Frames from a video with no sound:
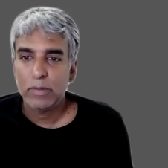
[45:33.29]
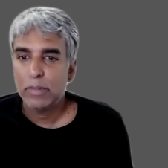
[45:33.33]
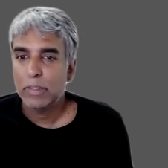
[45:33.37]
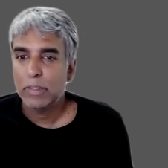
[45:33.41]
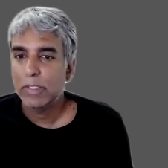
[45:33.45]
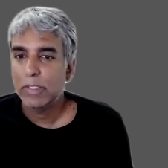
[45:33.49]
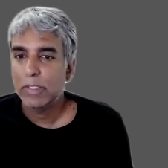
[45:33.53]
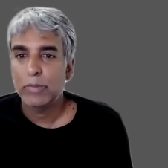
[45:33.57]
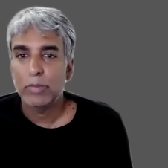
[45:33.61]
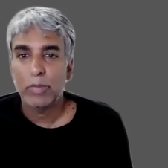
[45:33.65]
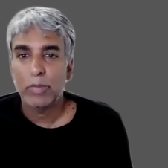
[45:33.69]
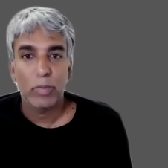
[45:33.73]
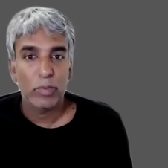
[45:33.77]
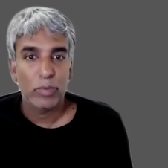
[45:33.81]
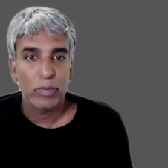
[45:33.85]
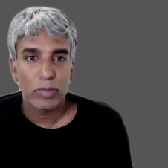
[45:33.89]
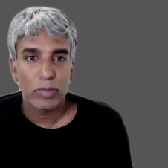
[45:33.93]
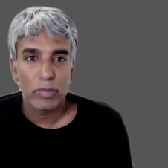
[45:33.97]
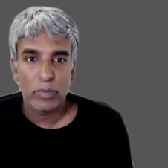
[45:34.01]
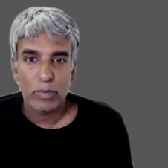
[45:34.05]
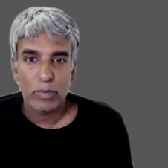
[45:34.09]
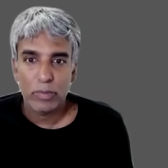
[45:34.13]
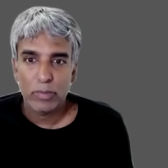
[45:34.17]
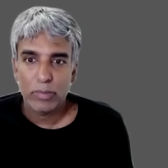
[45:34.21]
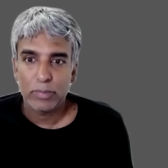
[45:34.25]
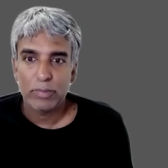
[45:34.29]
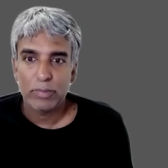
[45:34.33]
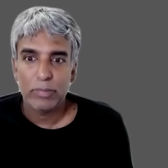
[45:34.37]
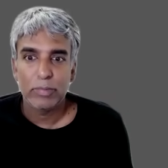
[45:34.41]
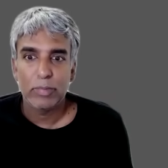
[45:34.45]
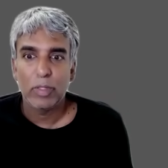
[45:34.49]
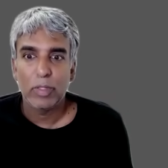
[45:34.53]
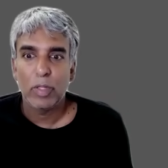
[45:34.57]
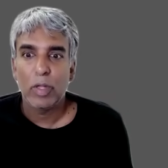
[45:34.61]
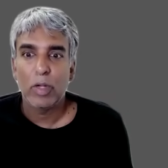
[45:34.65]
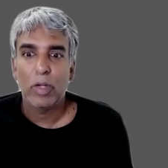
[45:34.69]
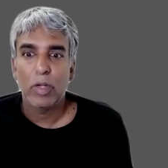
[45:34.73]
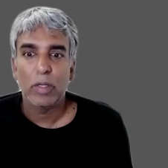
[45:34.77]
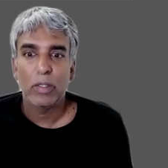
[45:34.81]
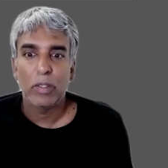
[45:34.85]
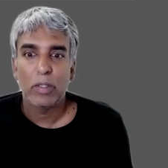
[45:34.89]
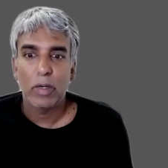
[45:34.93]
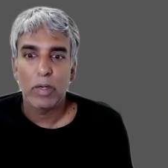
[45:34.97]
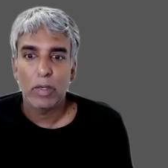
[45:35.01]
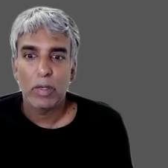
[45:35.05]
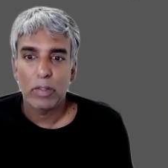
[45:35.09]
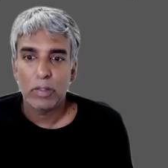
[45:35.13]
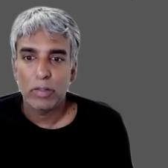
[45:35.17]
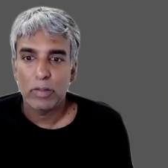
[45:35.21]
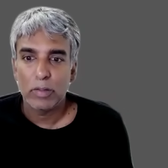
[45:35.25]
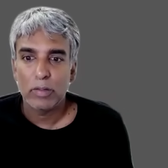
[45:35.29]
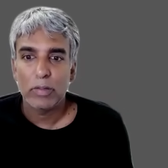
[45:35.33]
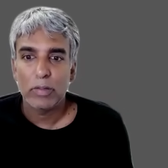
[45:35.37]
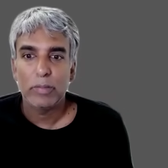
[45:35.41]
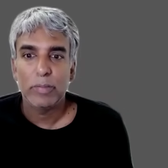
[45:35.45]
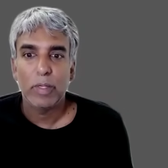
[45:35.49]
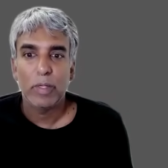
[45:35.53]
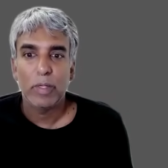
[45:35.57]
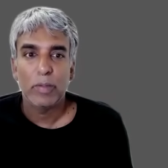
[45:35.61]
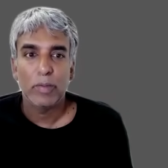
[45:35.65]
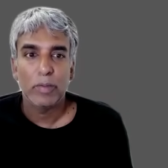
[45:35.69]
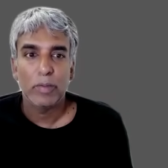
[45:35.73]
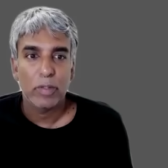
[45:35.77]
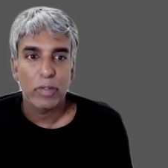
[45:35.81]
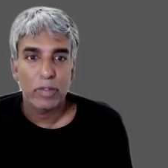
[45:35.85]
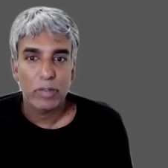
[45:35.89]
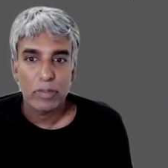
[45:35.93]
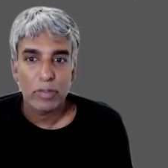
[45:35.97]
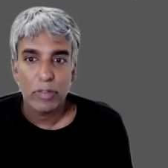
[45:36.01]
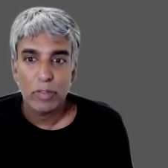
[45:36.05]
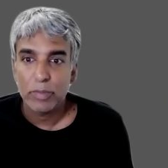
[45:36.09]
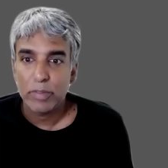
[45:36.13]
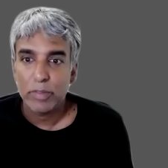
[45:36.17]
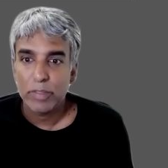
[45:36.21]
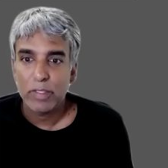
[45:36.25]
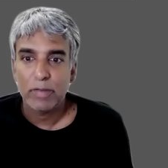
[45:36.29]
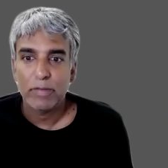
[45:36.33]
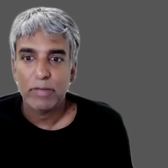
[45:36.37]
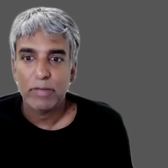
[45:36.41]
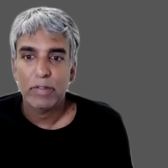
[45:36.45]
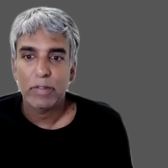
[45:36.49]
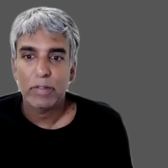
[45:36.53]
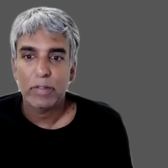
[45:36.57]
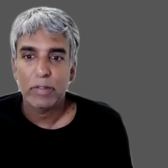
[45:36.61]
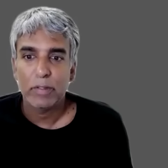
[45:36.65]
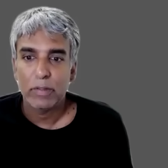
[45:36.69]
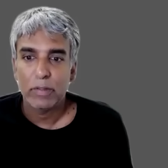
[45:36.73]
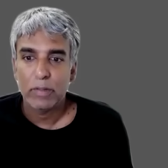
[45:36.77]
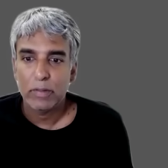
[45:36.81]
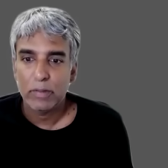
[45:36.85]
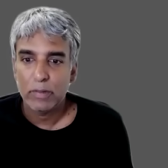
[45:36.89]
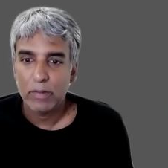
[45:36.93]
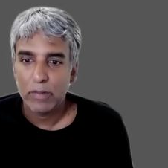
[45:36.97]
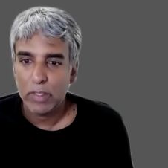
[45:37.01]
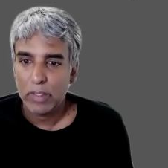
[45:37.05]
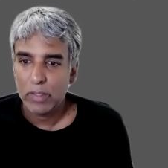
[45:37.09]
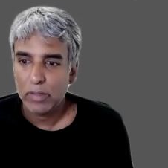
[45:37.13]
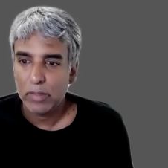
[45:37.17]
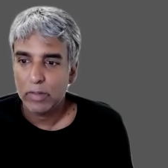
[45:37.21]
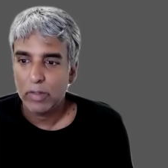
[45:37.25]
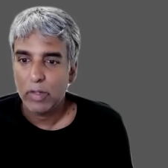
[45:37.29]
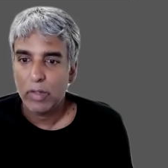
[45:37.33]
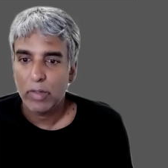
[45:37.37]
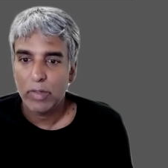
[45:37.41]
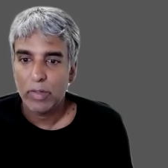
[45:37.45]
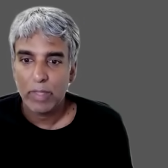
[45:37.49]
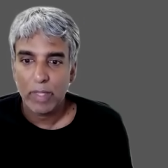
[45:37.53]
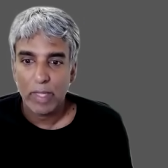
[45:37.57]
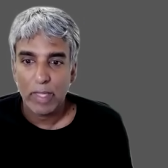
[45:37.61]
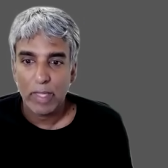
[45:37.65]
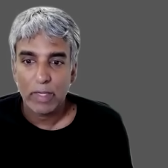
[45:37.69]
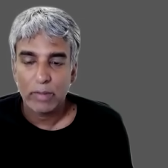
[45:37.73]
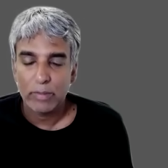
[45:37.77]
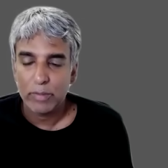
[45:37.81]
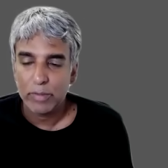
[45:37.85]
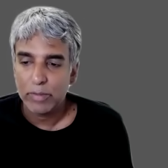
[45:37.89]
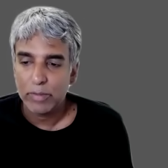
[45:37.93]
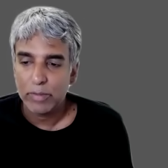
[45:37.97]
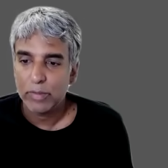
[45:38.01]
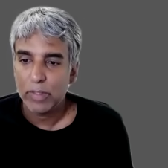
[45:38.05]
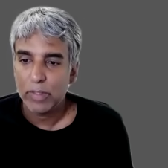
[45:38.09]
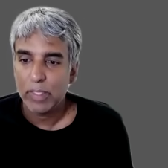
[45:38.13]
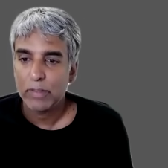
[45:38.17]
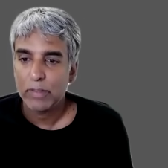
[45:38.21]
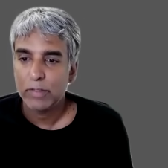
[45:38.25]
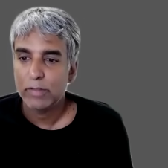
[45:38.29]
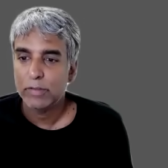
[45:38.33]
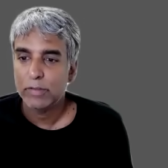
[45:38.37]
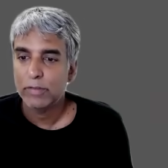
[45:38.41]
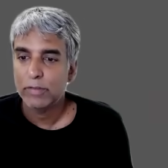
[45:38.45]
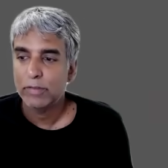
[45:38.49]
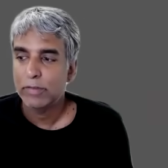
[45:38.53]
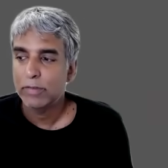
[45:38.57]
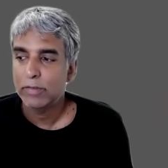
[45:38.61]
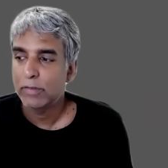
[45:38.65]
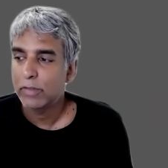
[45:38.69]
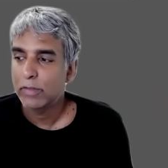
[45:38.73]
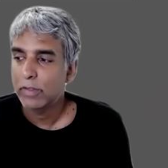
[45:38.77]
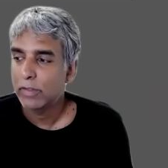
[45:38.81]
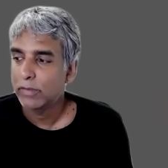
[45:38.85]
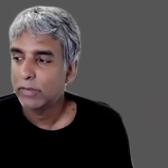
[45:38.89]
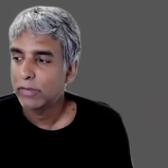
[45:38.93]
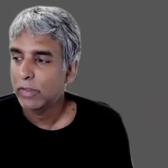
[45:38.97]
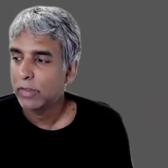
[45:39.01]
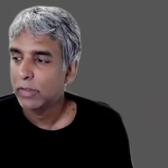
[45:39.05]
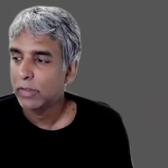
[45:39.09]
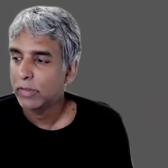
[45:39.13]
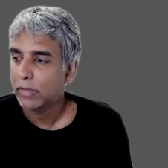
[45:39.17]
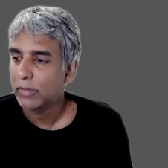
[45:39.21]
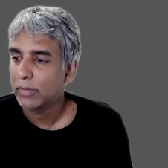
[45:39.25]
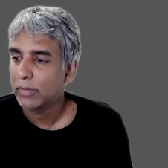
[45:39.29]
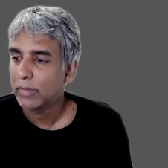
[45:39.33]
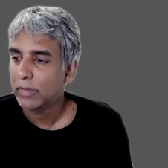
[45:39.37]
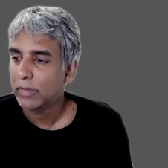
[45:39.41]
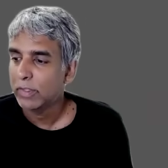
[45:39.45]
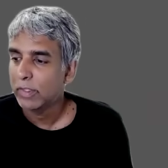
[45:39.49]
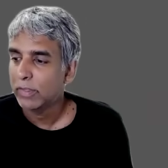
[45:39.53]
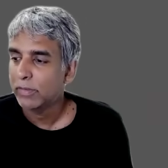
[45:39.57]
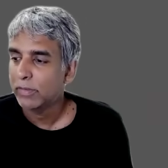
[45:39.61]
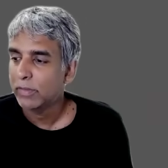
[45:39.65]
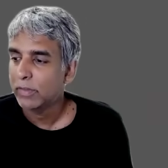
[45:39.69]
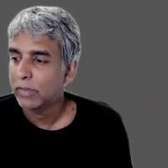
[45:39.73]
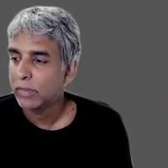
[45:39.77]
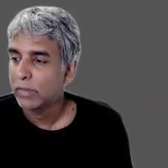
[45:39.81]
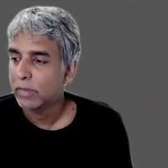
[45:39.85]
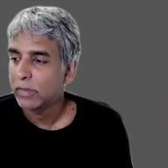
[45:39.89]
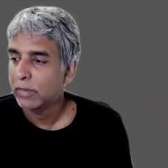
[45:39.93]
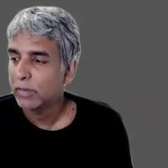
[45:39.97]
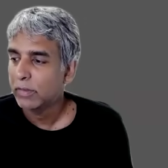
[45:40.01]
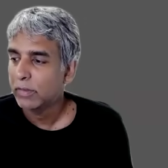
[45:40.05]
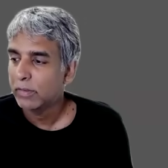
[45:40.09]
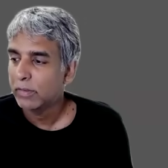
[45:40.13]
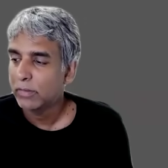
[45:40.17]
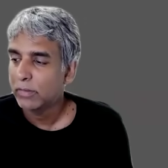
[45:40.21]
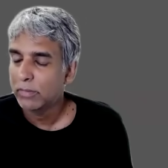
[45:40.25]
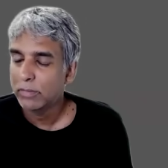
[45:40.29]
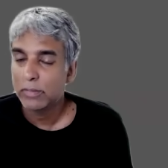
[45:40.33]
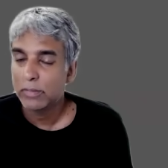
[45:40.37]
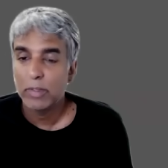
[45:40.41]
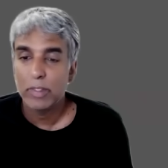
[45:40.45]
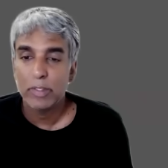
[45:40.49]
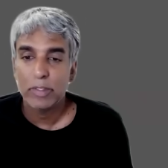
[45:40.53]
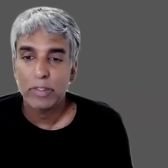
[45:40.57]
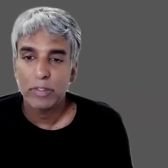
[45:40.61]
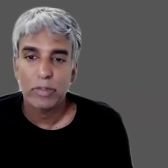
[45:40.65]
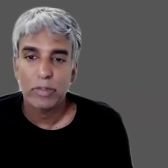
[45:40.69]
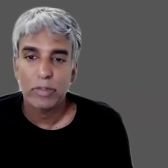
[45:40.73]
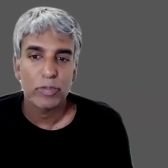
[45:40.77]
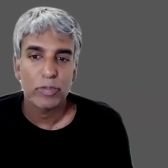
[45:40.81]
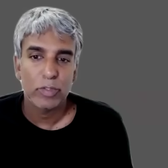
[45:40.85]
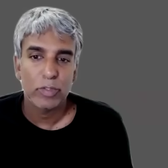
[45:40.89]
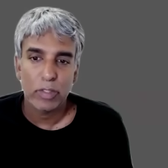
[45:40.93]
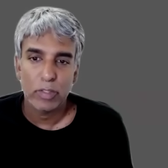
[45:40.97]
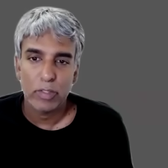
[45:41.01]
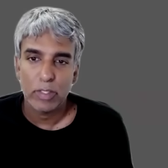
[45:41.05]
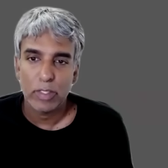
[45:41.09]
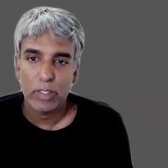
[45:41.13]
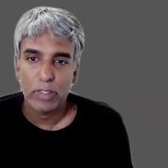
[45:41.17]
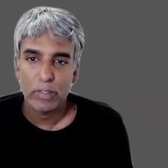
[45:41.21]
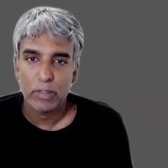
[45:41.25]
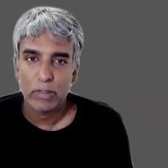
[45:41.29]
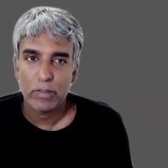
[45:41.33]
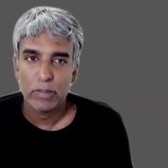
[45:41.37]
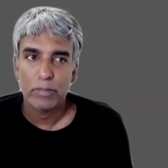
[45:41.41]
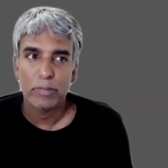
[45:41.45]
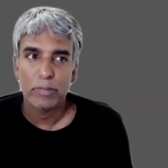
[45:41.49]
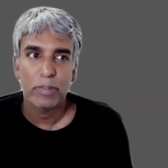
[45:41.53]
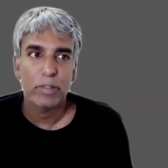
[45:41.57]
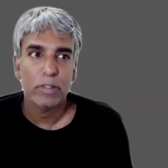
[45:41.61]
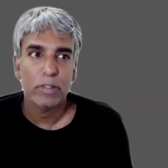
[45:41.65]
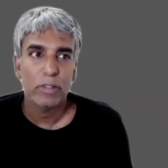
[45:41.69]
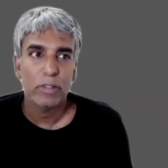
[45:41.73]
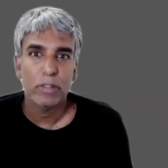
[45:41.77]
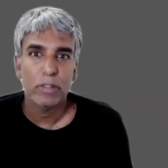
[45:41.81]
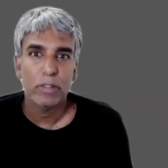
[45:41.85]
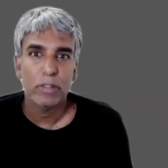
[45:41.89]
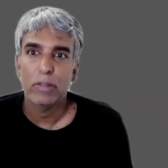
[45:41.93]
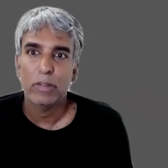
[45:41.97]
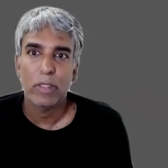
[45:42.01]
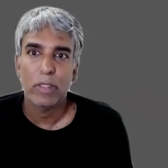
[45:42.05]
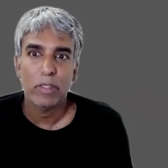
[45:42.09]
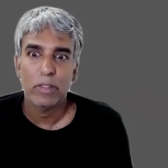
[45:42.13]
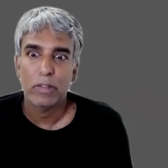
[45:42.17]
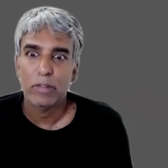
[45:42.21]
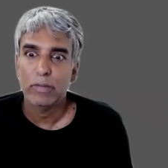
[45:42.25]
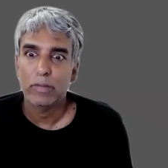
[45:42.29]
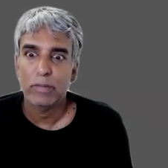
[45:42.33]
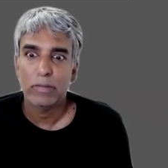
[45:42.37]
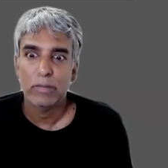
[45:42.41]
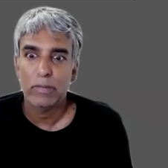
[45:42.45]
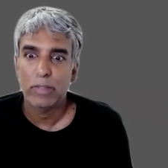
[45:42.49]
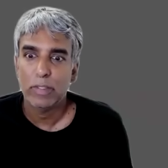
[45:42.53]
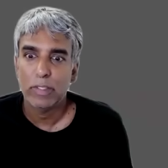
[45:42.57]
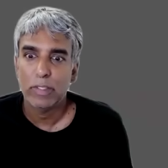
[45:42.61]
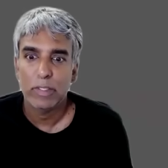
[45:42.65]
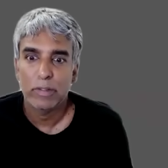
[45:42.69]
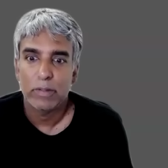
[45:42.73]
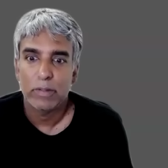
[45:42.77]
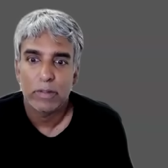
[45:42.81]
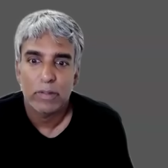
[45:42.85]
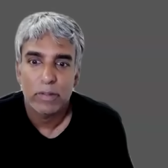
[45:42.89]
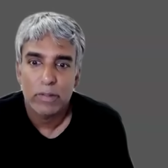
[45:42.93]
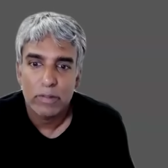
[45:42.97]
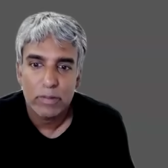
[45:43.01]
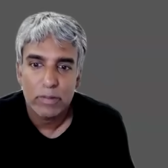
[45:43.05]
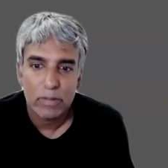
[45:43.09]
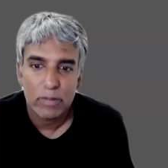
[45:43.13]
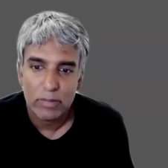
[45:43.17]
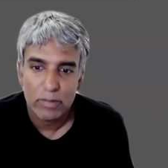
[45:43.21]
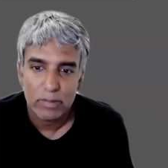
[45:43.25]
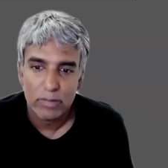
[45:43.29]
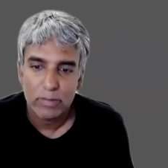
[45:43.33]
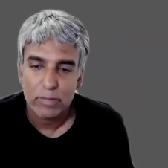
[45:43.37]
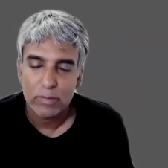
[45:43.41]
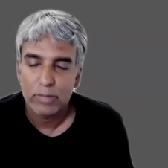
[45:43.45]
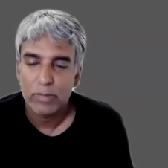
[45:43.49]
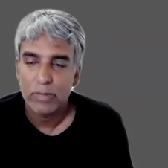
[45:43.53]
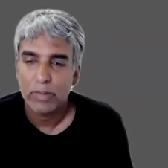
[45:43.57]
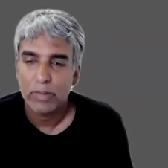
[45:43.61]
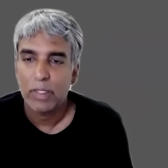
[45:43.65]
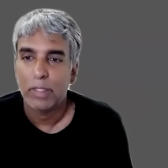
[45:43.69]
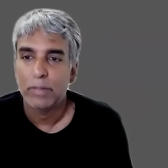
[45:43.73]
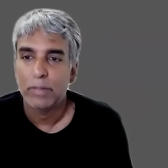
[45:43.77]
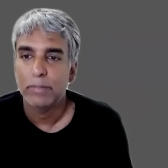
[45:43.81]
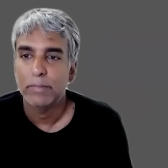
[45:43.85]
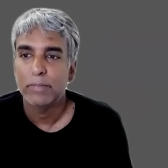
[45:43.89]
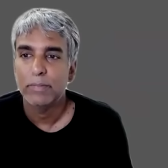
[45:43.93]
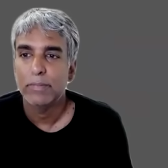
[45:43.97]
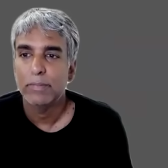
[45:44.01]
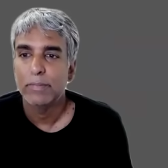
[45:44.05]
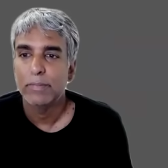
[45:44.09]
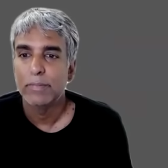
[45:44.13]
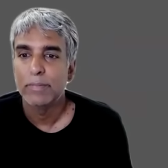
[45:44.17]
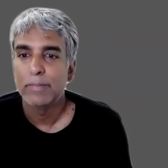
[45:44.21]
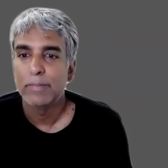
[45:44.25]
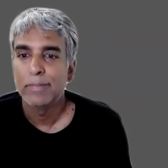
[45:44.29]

He wrote a long article about October 7th and all the Hannibal Directive of October 7th months ago. John and I talked about it here. I don't know, a year ago. Time